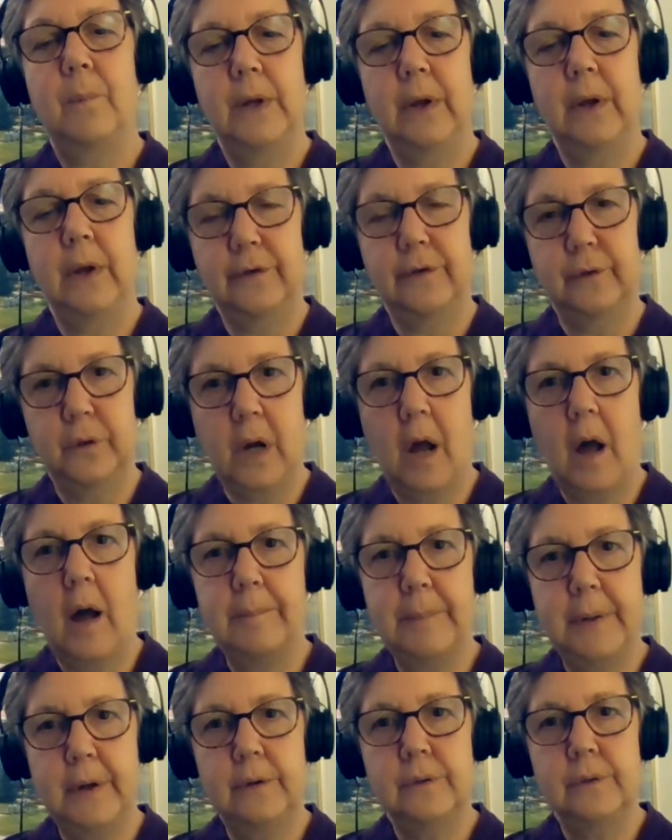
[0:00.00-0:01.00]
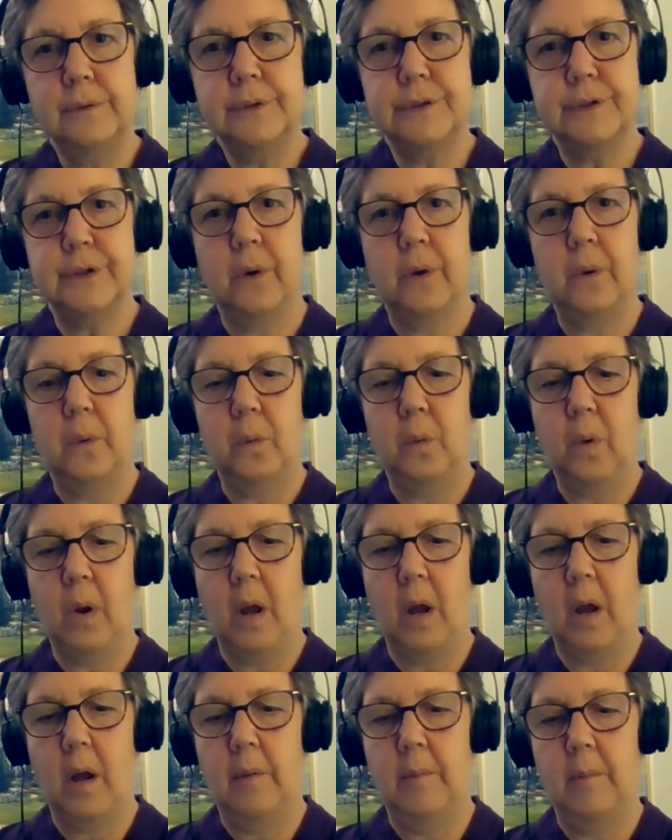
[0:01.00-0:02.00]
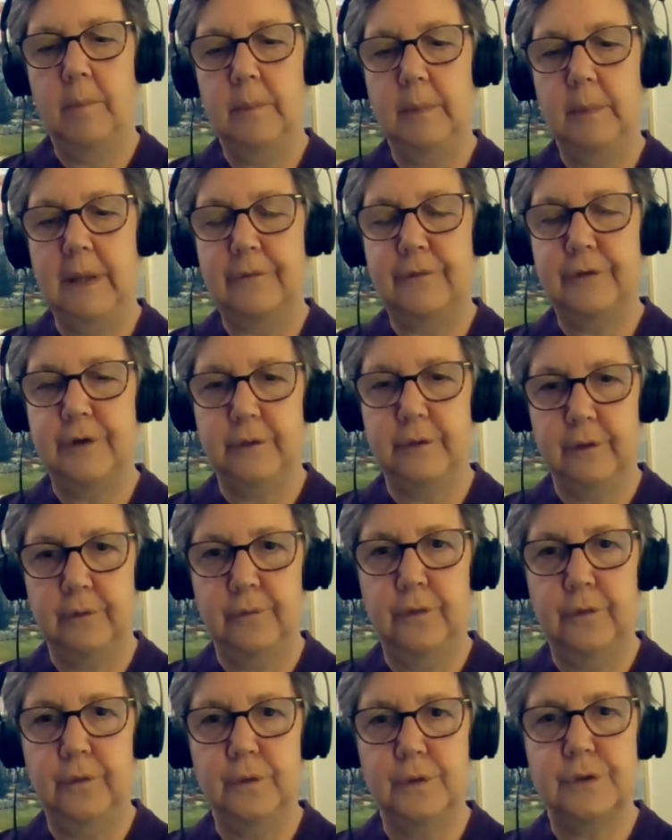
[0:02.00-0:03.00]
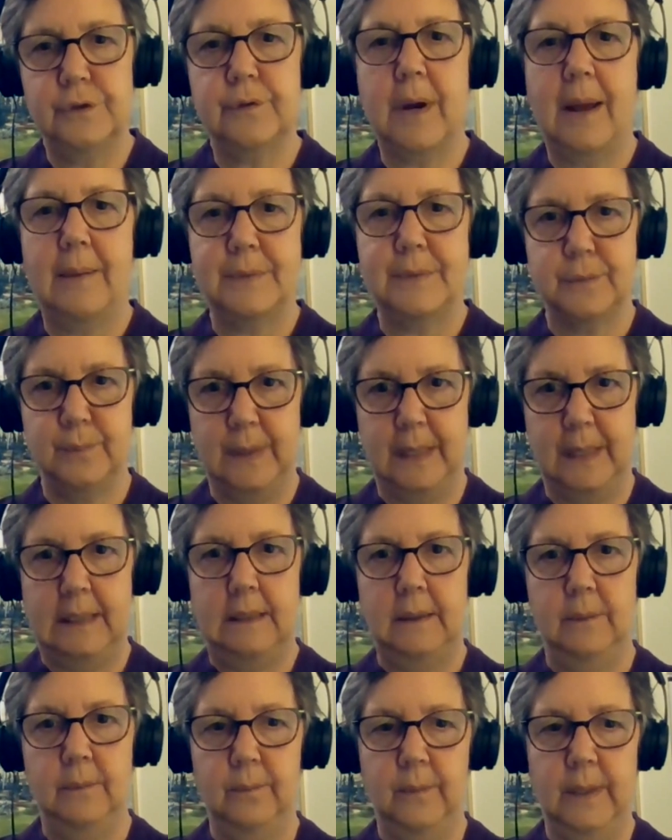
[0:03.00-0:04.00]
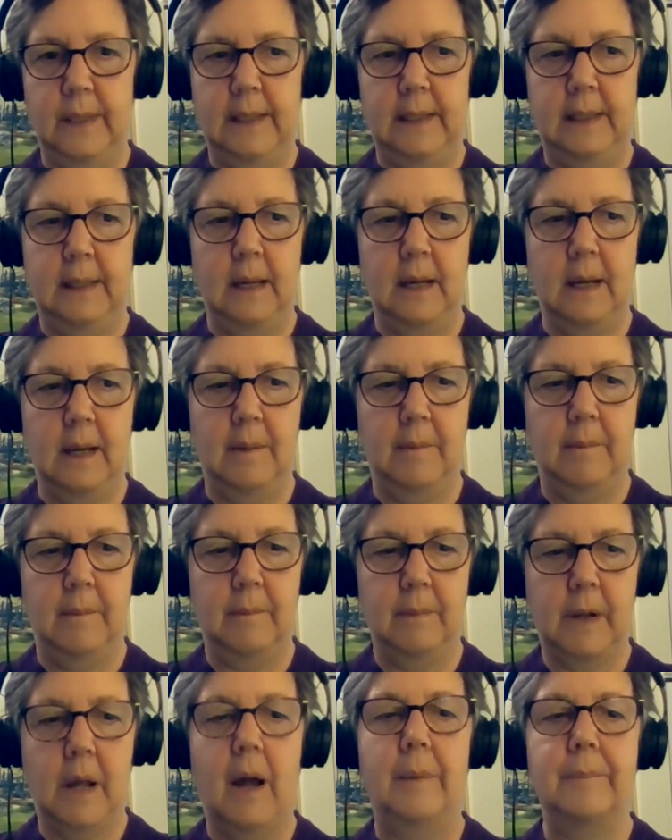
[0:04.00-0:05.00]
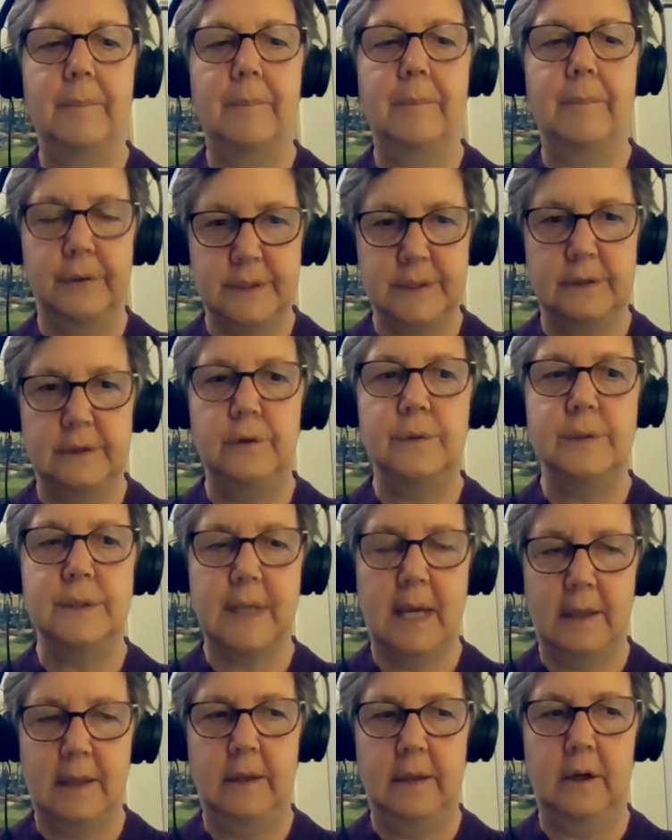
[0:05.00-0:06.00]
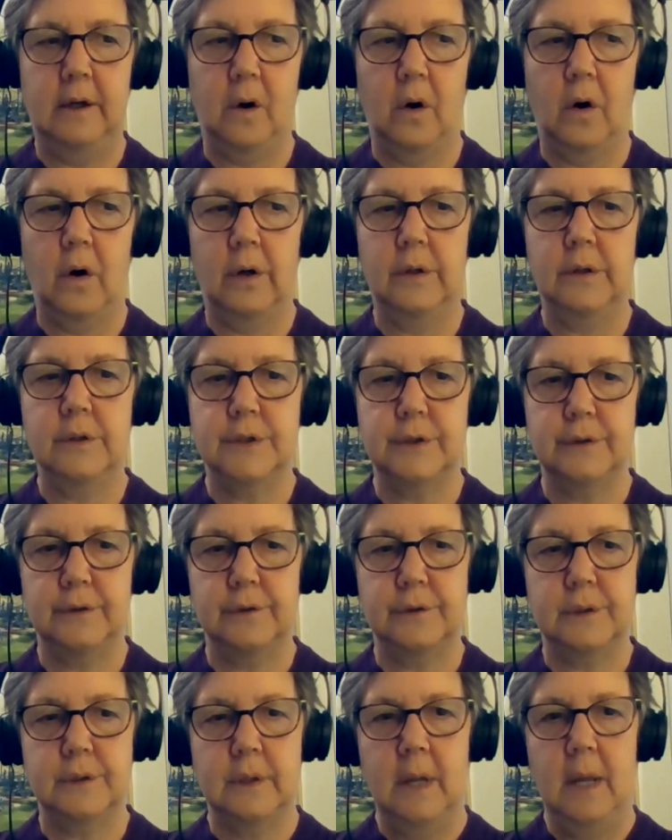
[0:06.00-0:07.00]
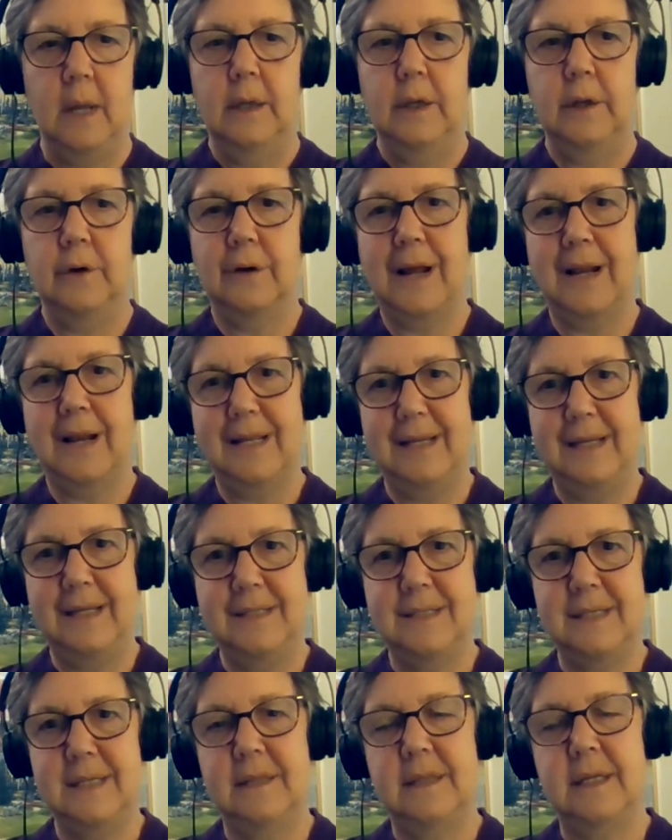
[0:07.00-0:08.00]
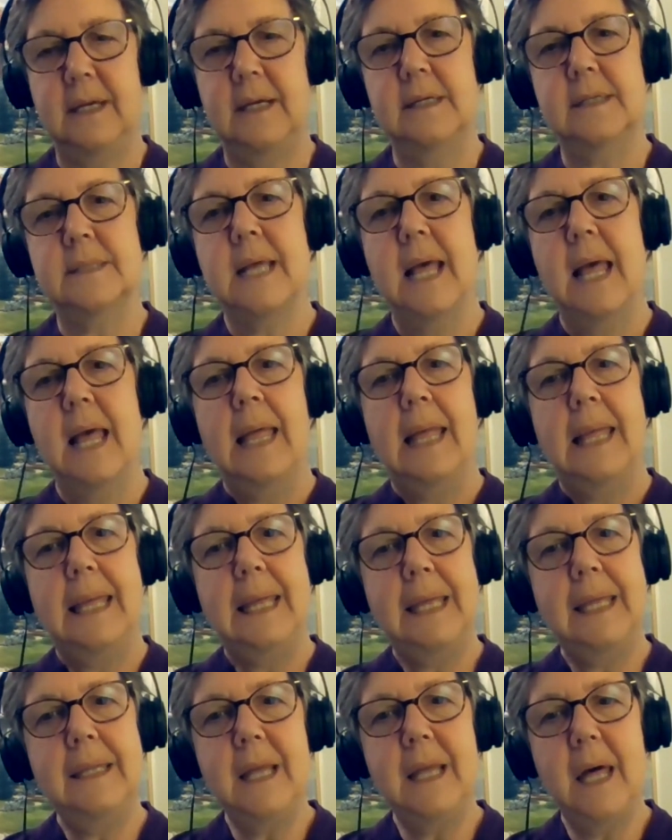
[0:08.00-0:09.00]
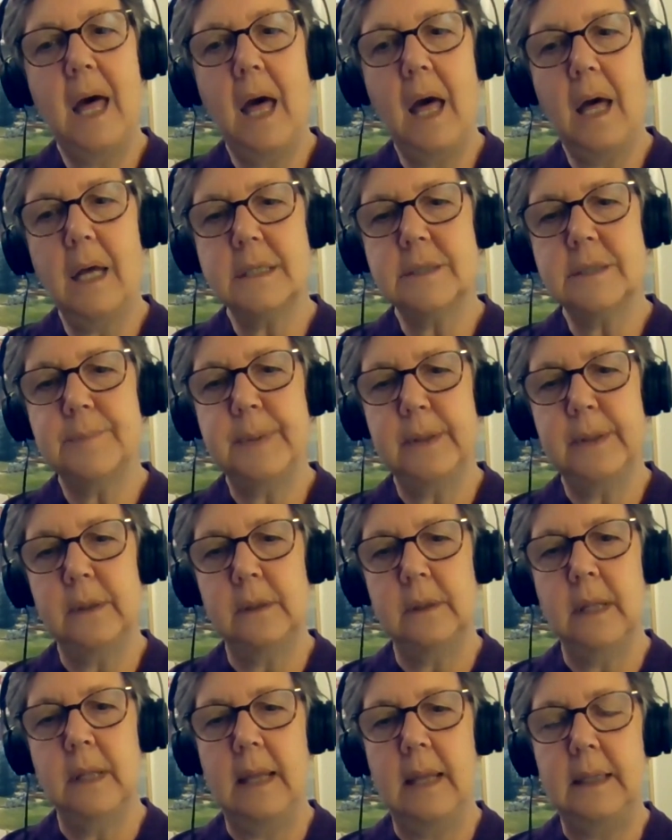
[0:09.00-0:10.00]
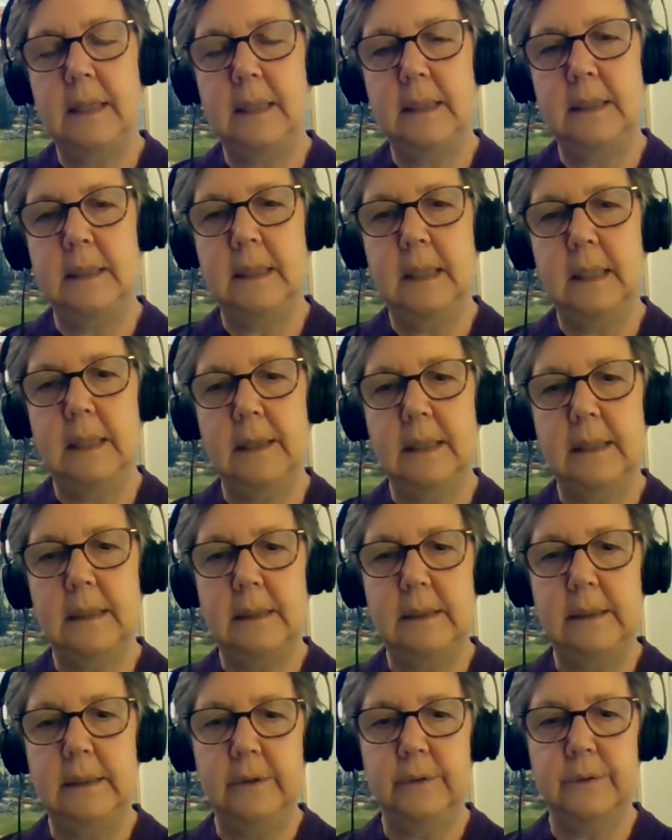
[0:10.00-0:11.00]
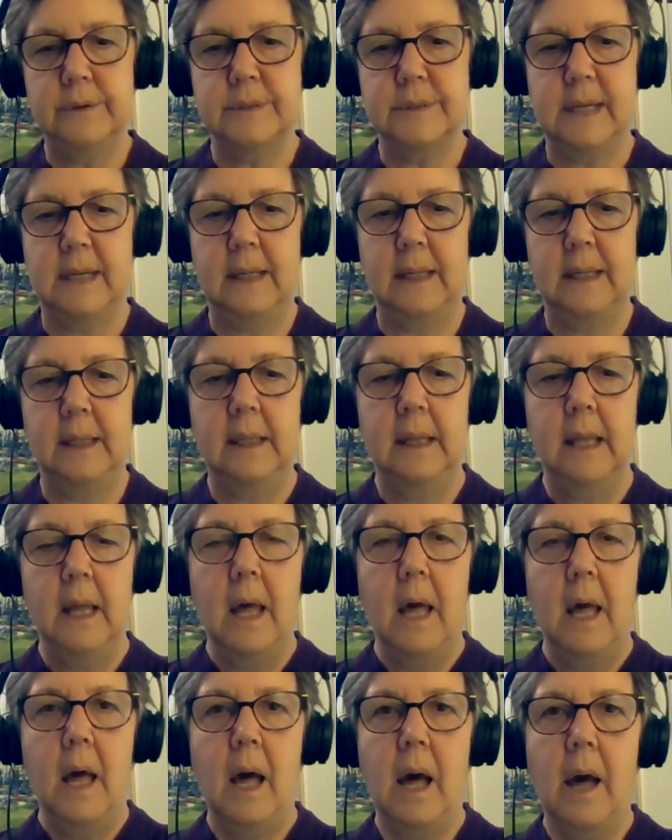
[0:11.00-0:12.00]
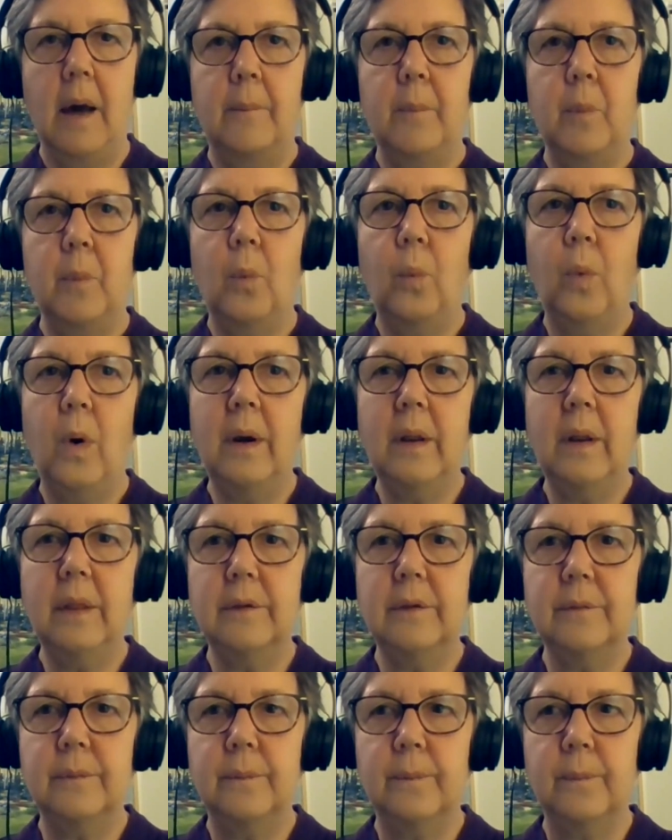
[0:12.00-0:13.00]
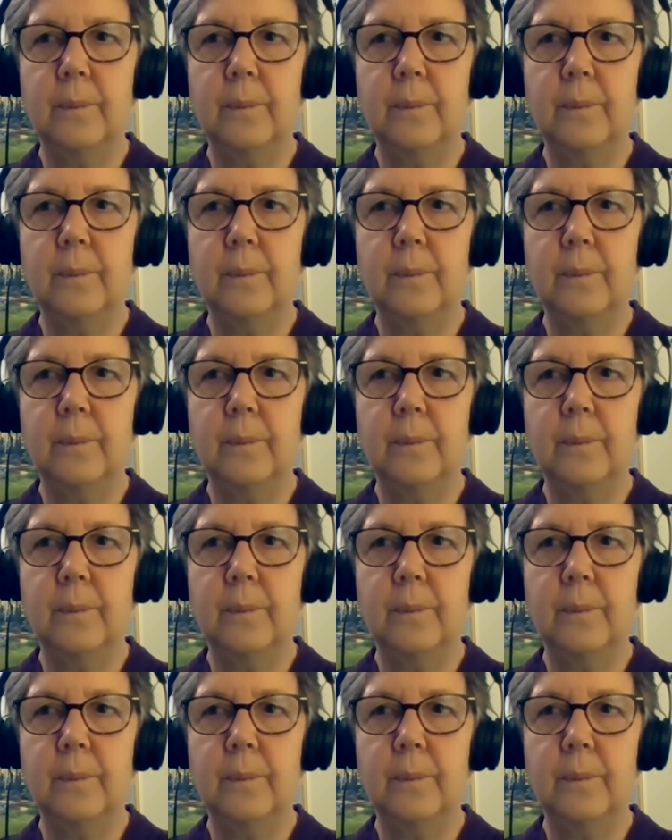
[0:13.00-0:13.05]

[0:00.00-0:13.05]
We also compost. So leftover food scraps, we compost and use that in the garden. So there's, kind of easy things. In the hospital and in the clinical setting, one of